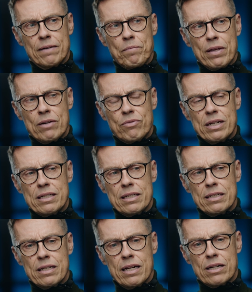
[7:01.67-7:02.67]
in
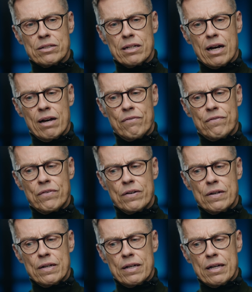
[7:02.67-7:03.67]
recent years, I've
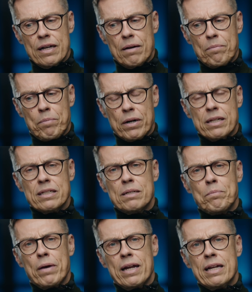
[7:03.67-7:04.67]

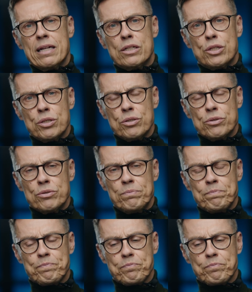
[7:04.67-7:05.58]
participated in 2